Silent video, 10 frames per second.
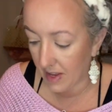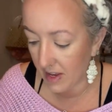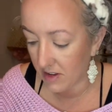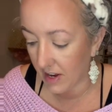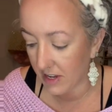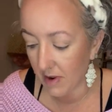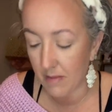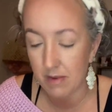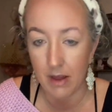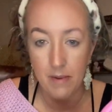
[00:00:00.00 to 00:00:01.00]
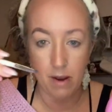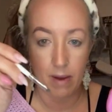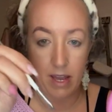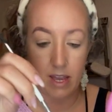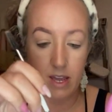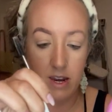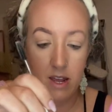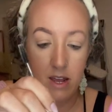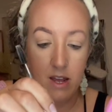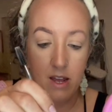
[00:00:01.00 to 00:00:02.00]
So you guys, when I'm dipping it back in,
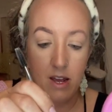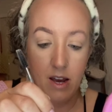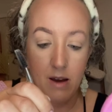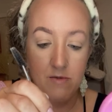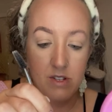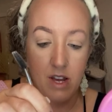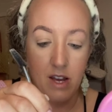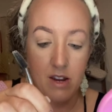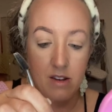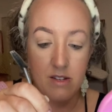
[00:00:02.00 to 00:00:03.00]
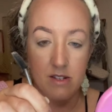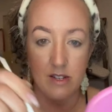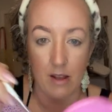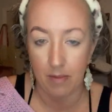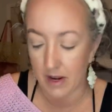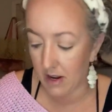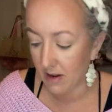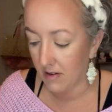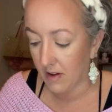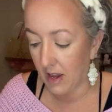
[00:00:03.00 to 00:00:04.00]
I'm just kind of dipping it,
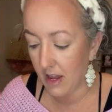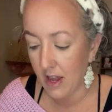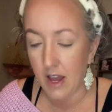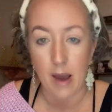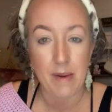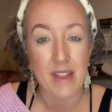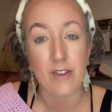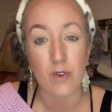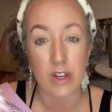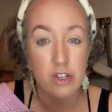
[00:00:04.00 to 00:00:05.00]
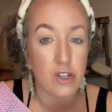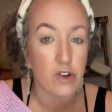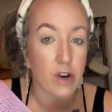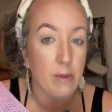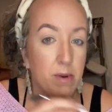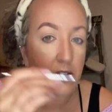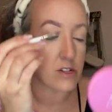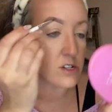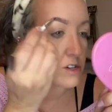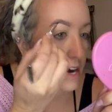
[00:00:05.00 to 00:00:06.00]
okay? I'm not like really scraping it and
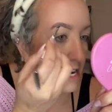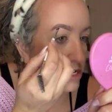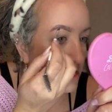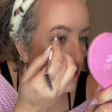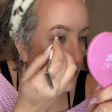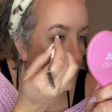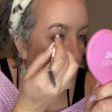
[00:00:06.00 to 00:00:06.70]
scratching it,